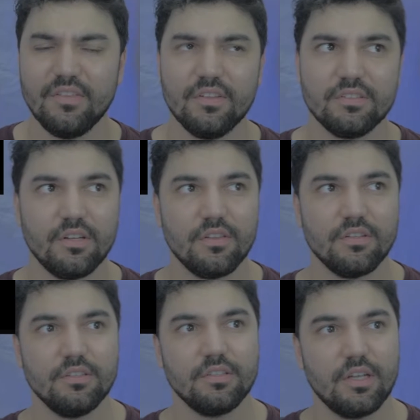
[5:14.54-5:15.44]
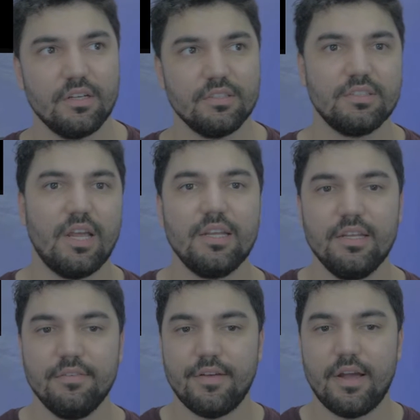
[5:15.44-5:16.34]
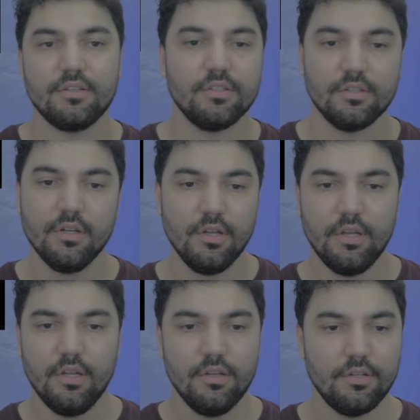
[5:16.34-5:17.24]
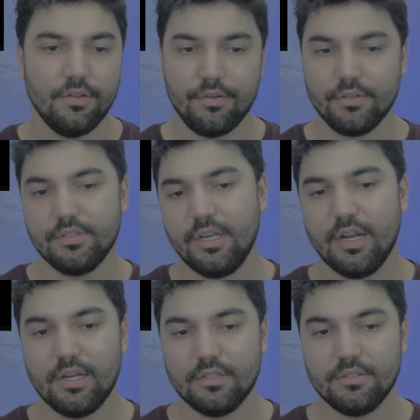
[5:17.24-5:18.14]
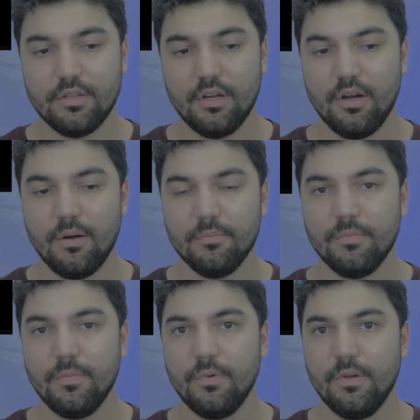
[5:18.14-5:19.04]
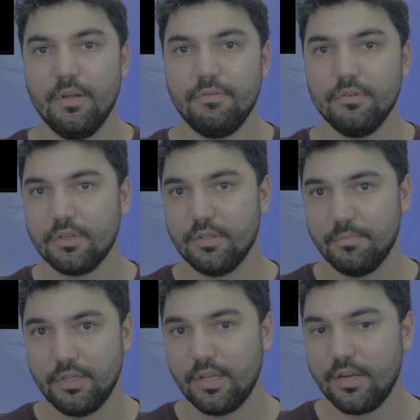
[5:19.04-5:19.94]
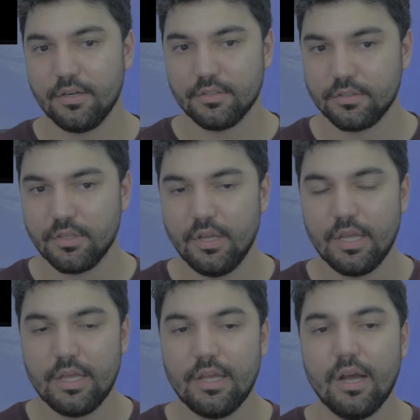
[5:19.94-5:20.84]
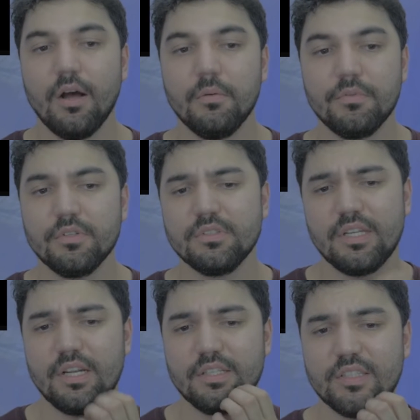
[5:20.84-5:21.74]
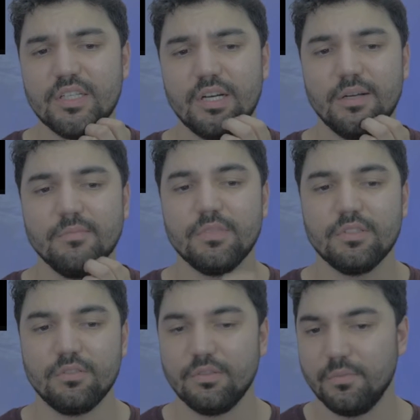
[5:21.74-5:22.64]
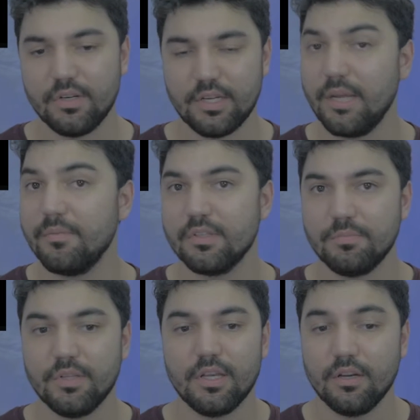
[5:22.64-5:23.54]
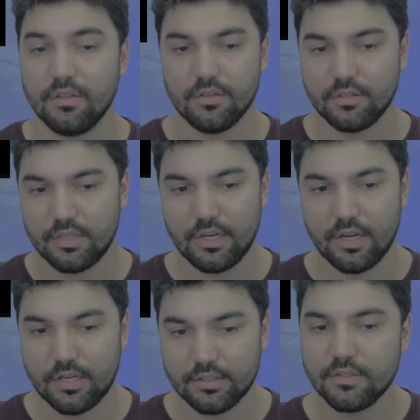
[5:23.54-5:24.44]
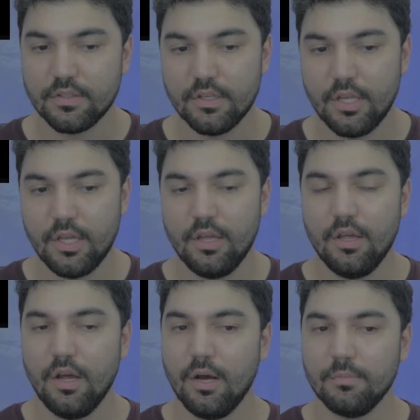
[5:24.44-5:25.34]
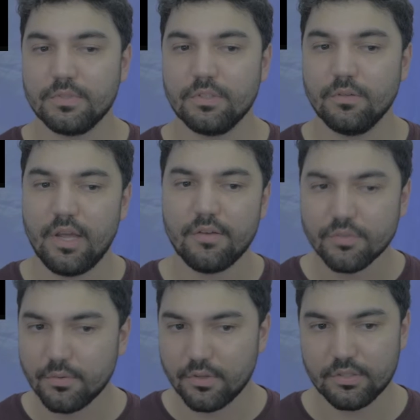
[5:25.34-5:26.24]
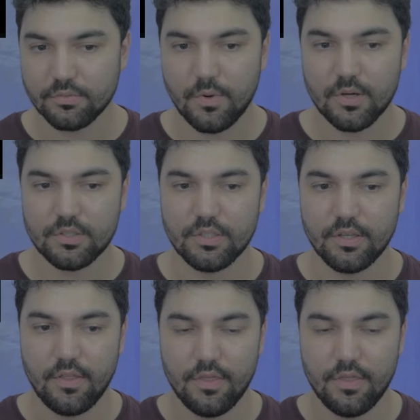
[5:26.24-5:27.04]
there's another kind of psyche factor to Thursday nights. If you look at the players, Thursday night, there's only one game that's played on Thursday nights. So everyone is watching